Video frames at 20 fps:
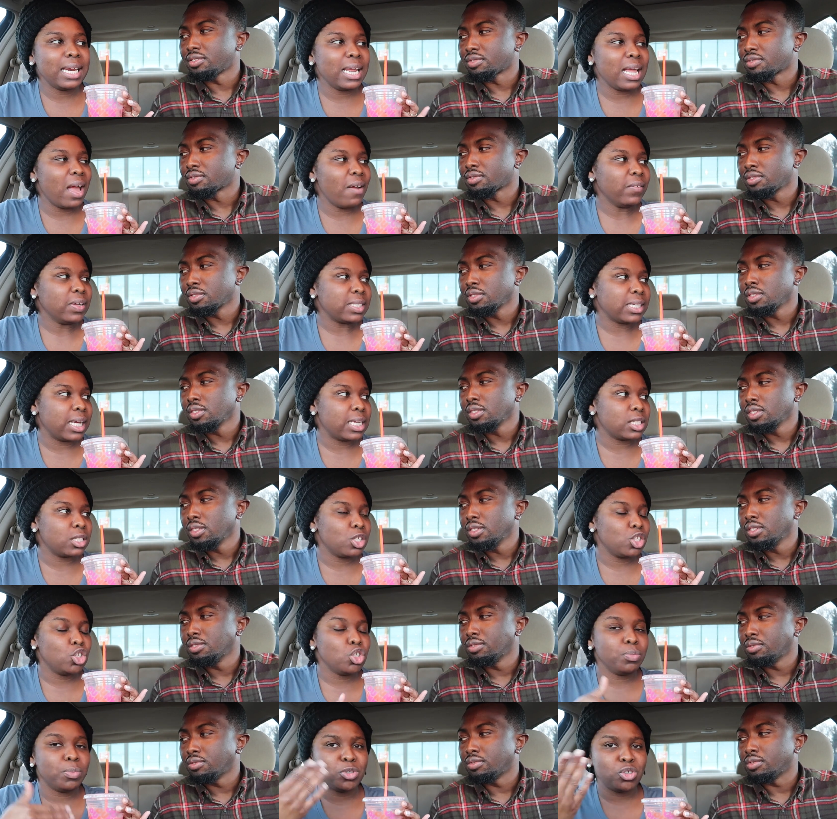Speaker 1: they advertise it
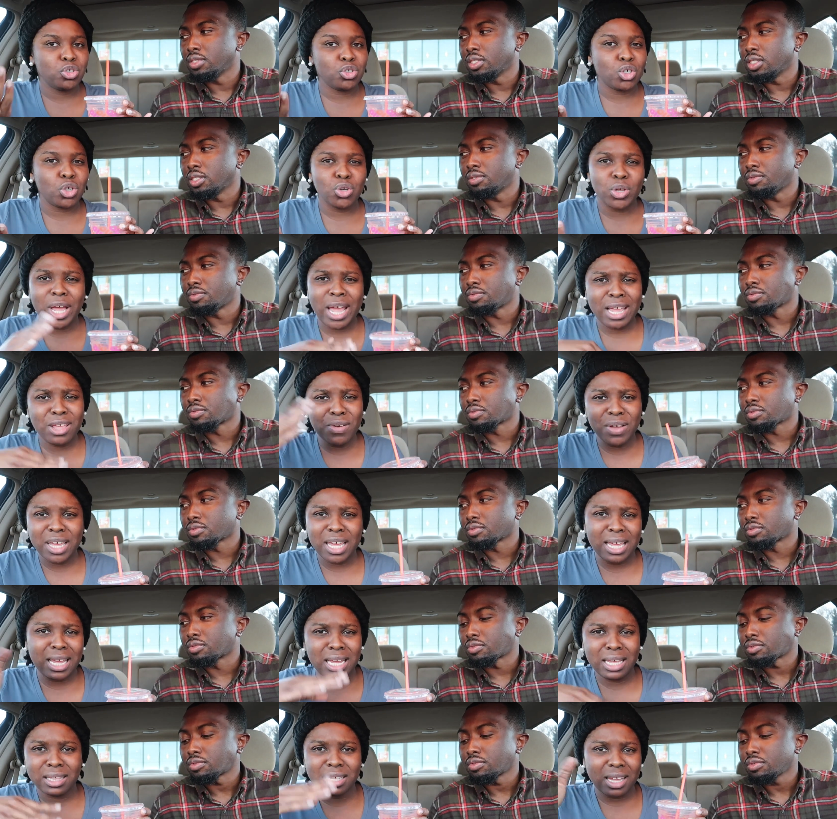too. But you know, you can
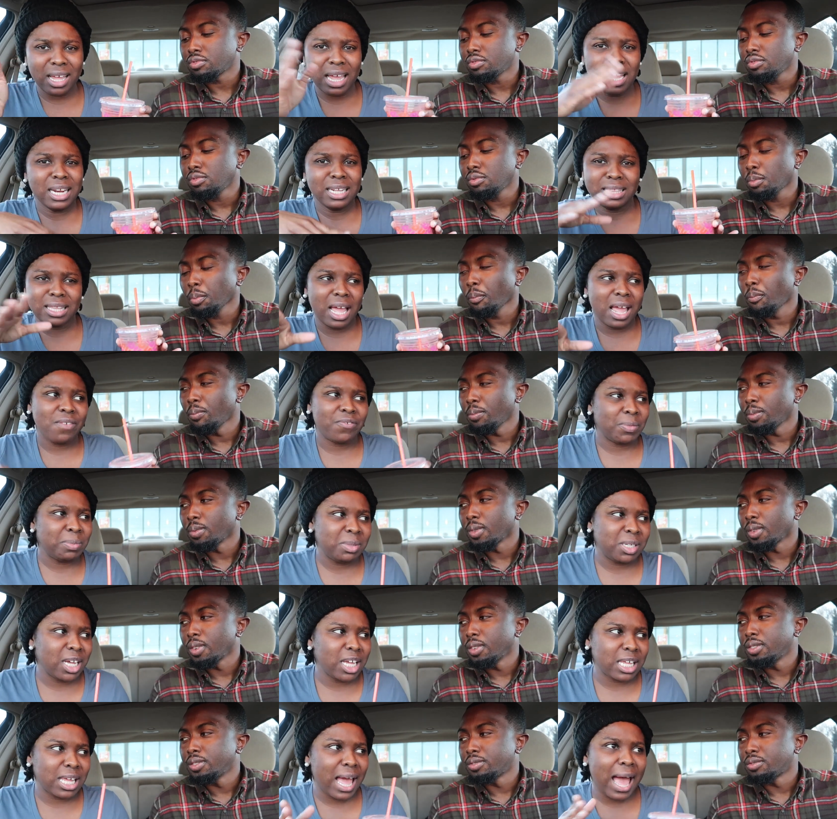get anything from
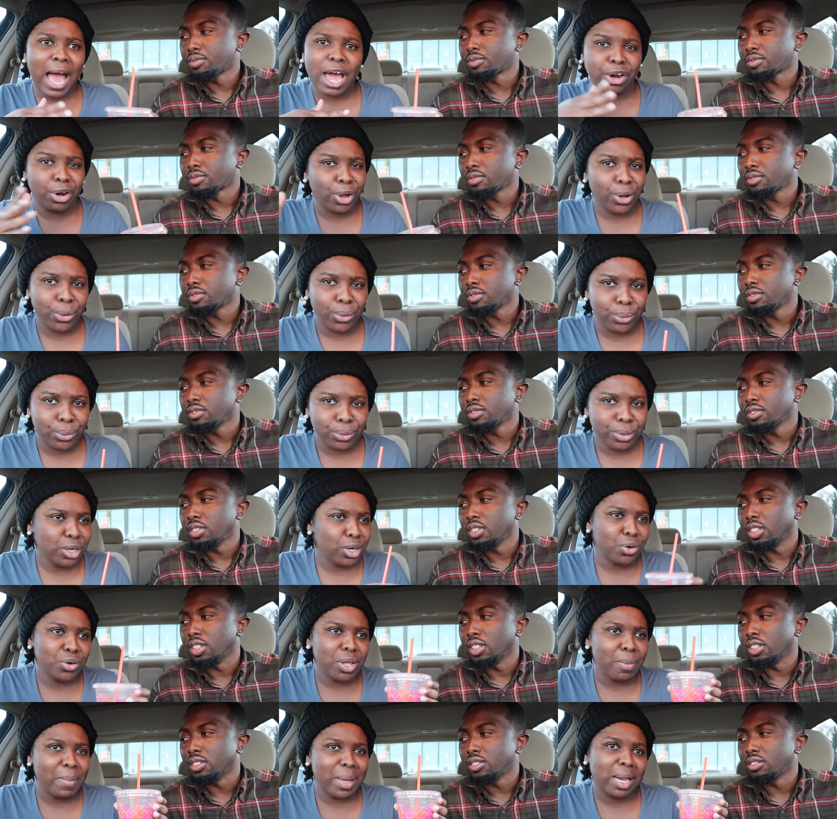Dunkin' hot or cold. It don't
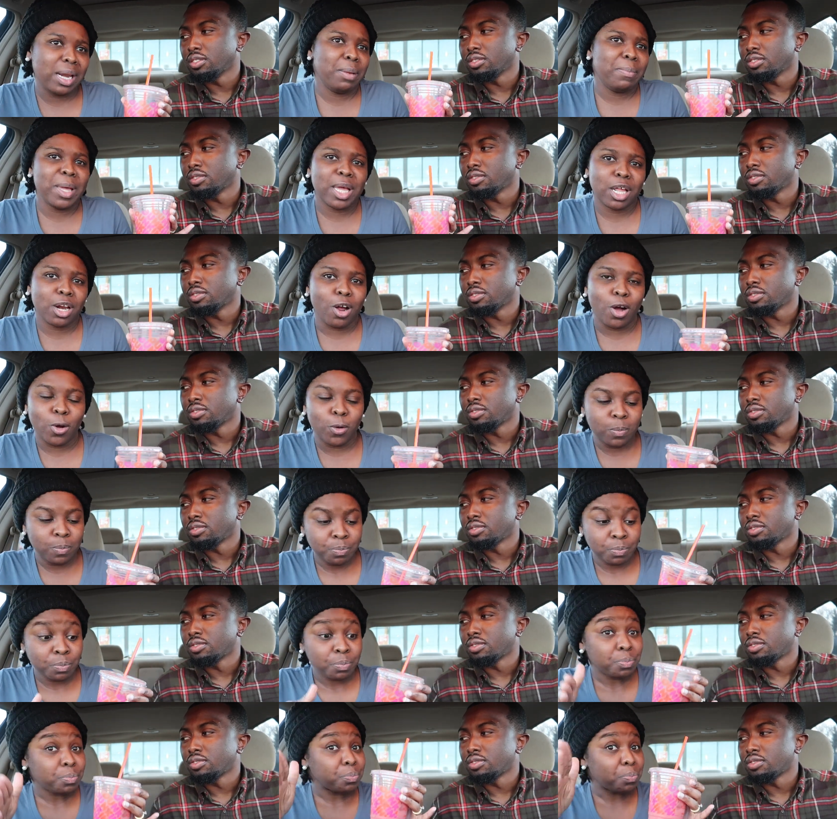yeah. even matter. They make it all.
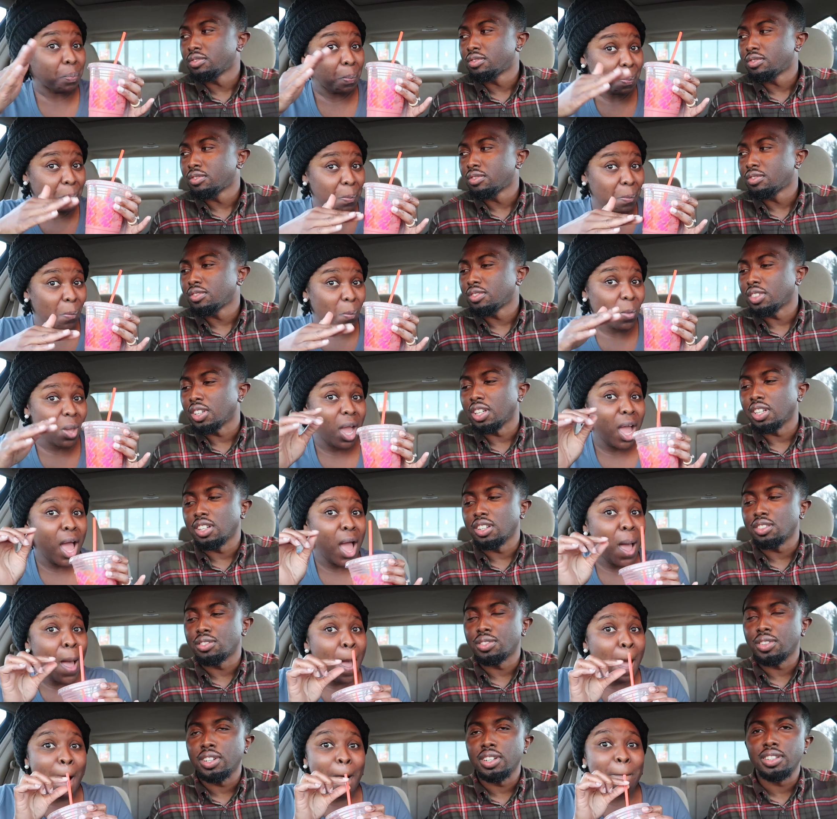
Speaker 2: Yeah, that's
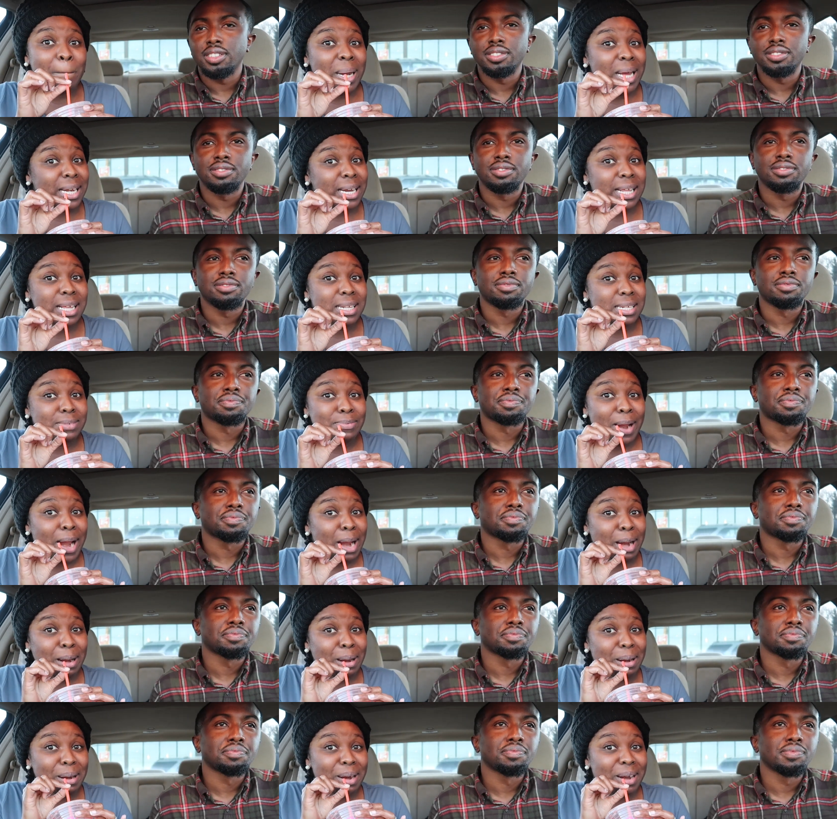fine.
Speaker 1: But this right
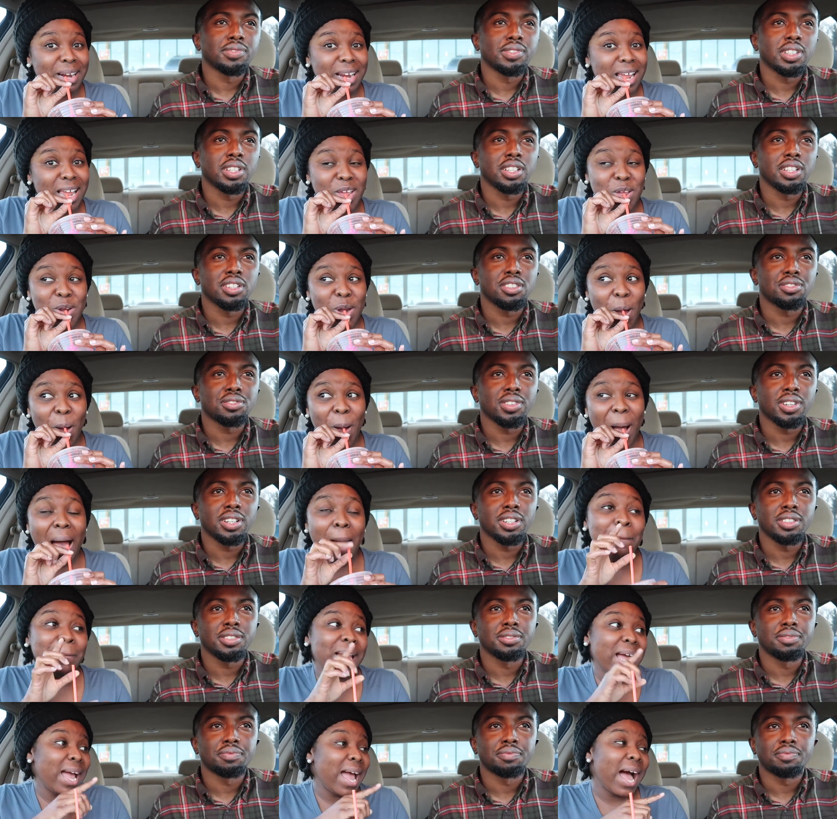here, yeah, you know, fine. I
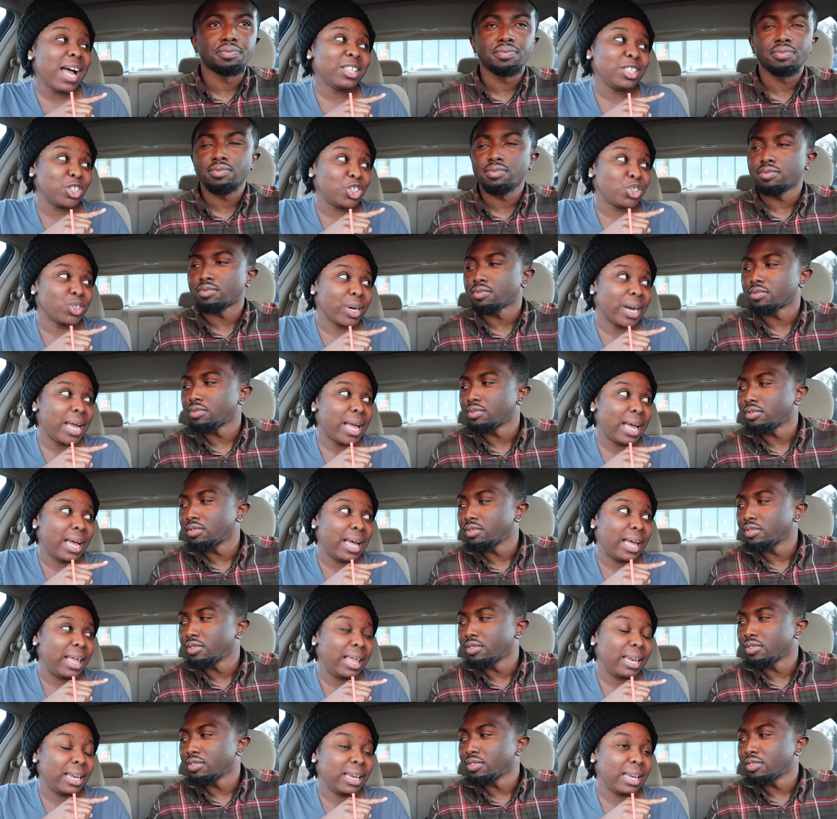might have to try it
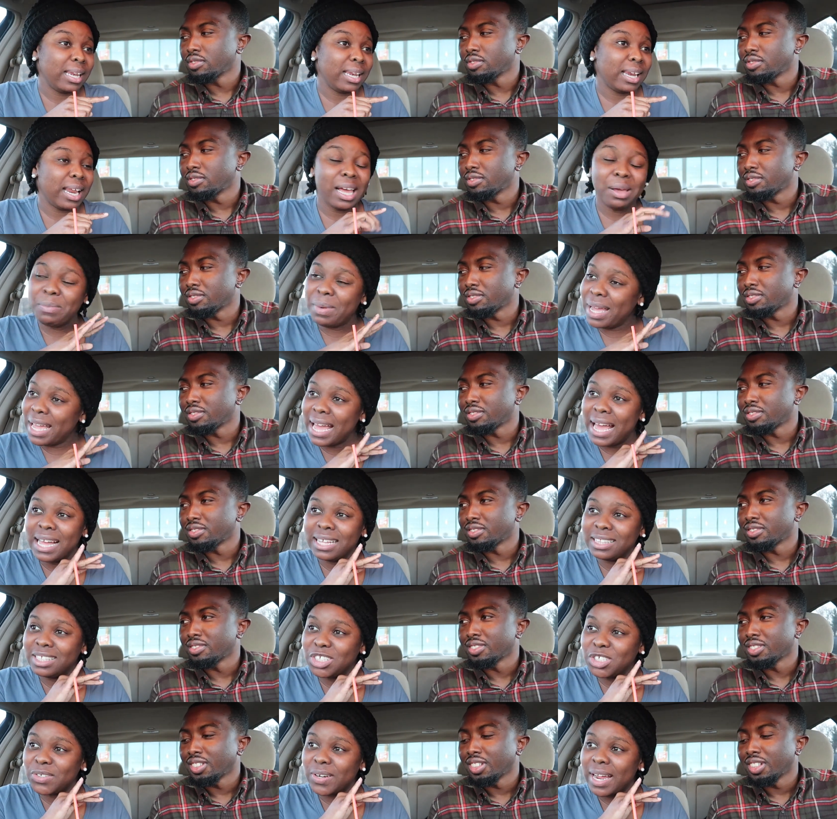hot. I might have
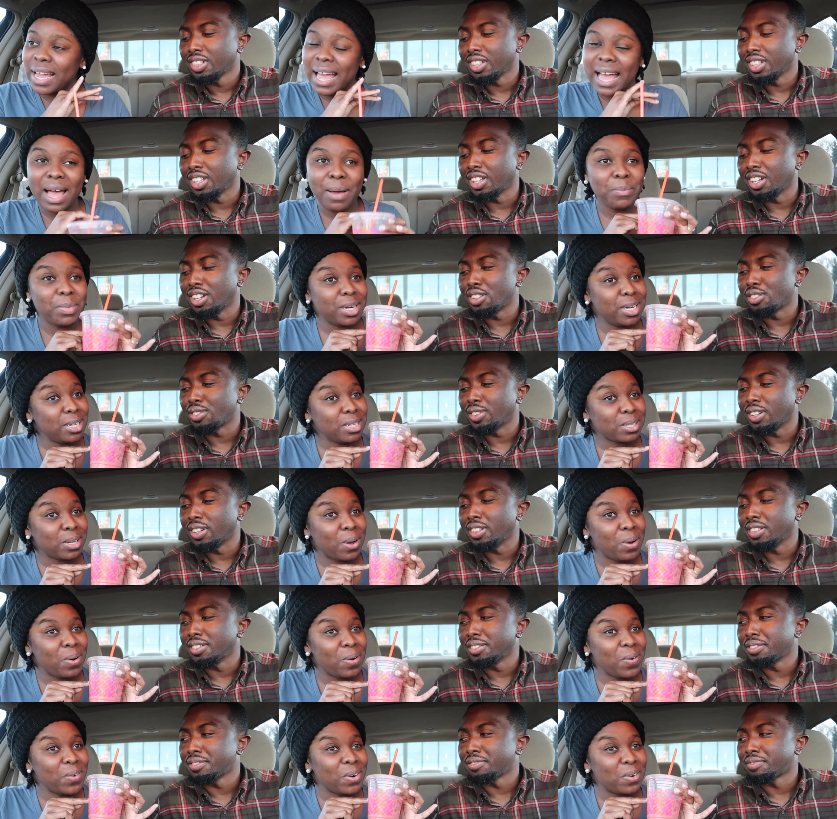to try hot, yeah, but this
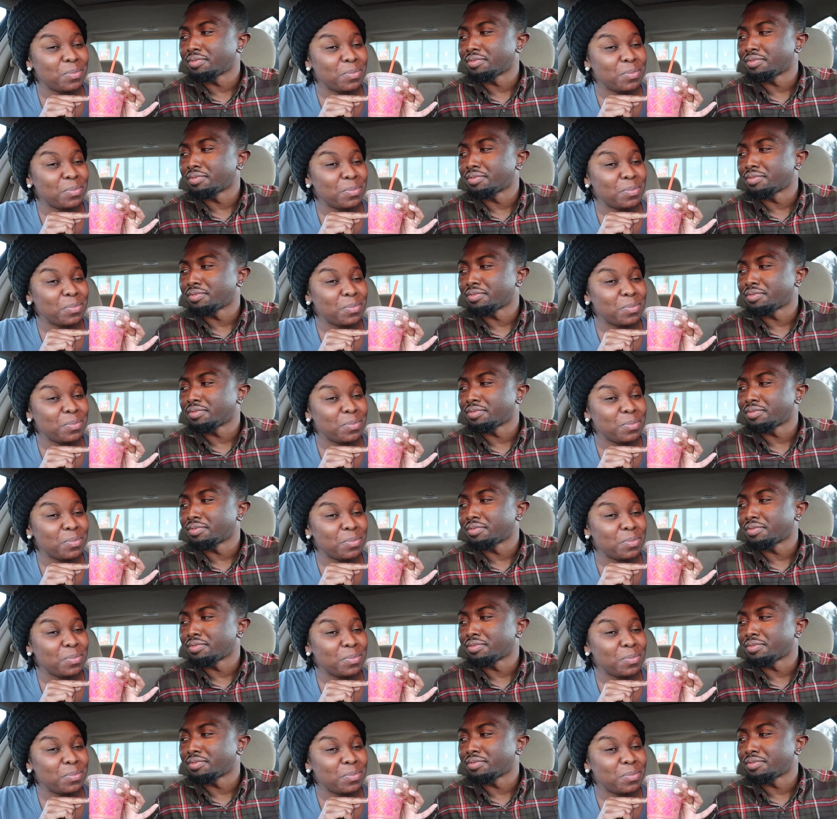cold